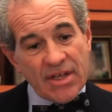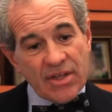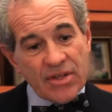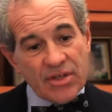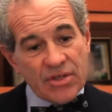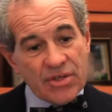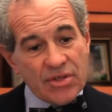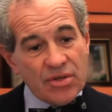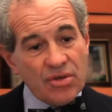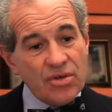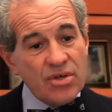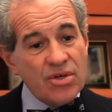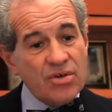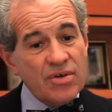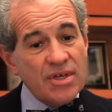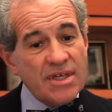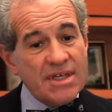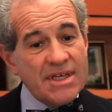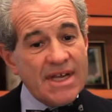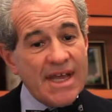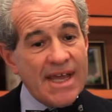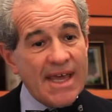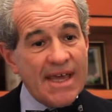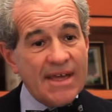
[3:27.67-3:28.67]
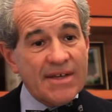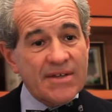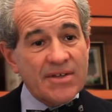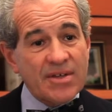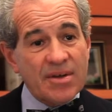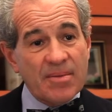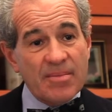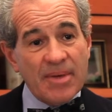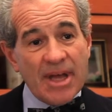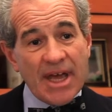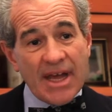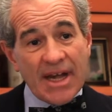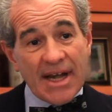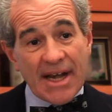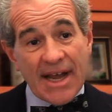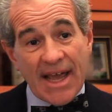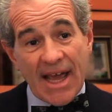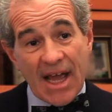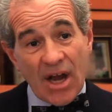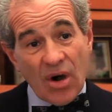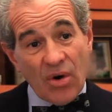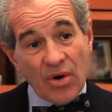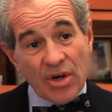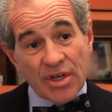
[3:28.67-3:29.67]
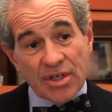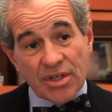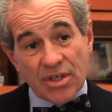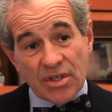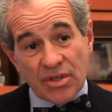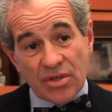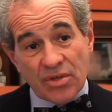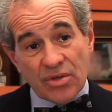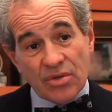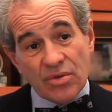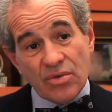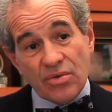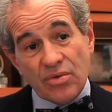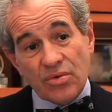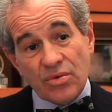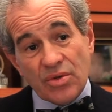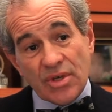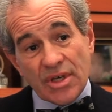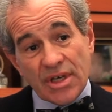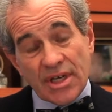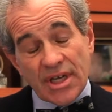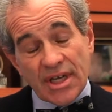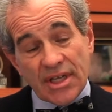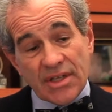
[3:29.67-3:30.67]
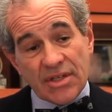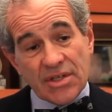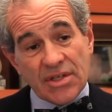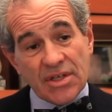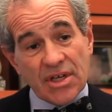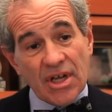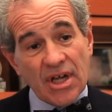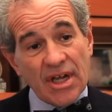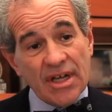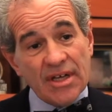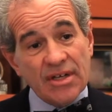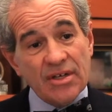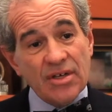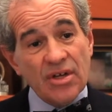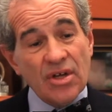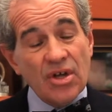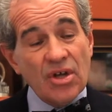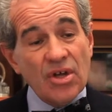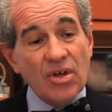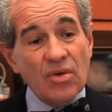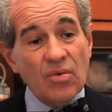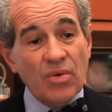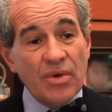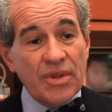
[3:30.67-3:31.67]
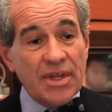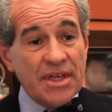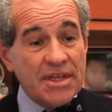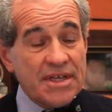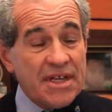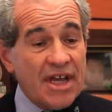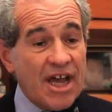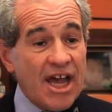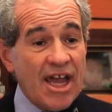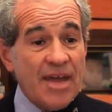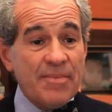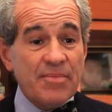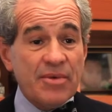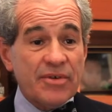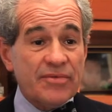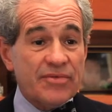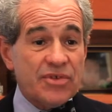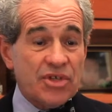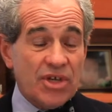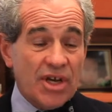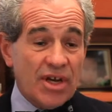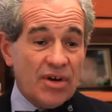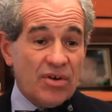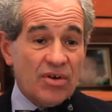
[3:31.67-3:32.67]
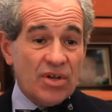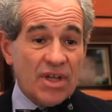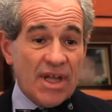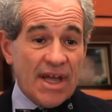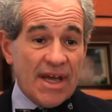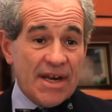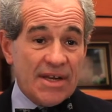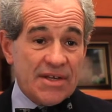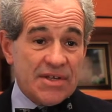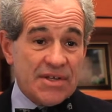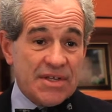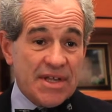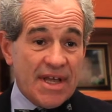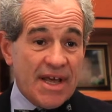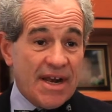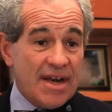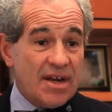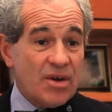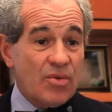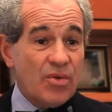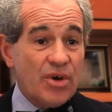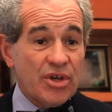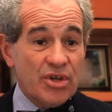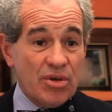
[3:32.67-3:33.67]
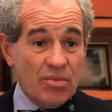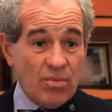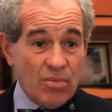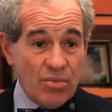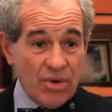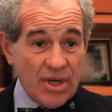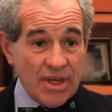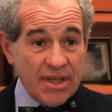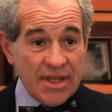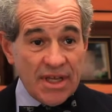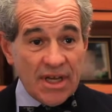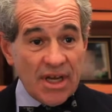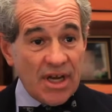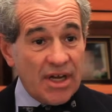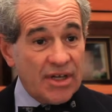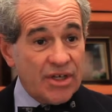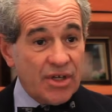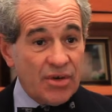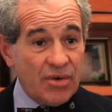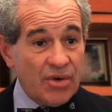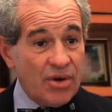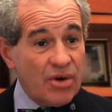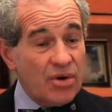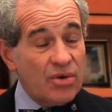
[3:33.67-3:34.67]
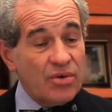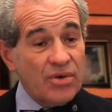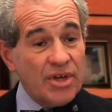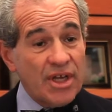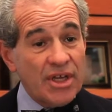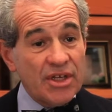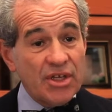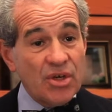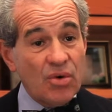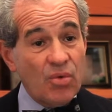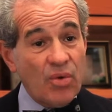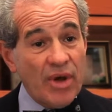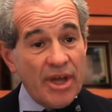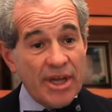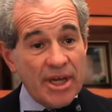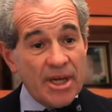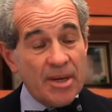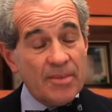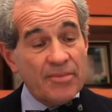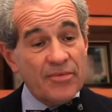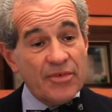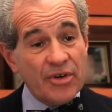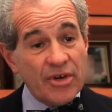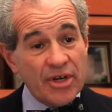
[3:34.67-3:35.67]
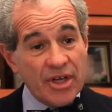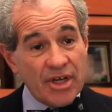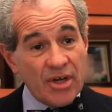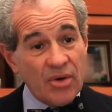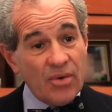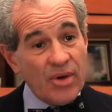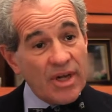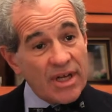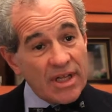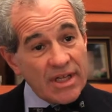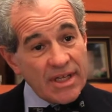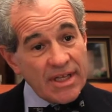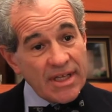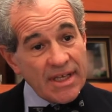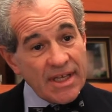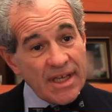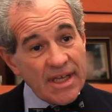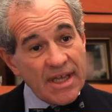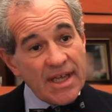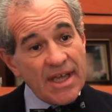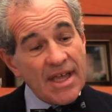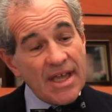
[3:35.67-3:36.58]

The surgery takes about an hour to do. It's done with a type of general anesthetic where you're breathing on your own and you wake up very quickly.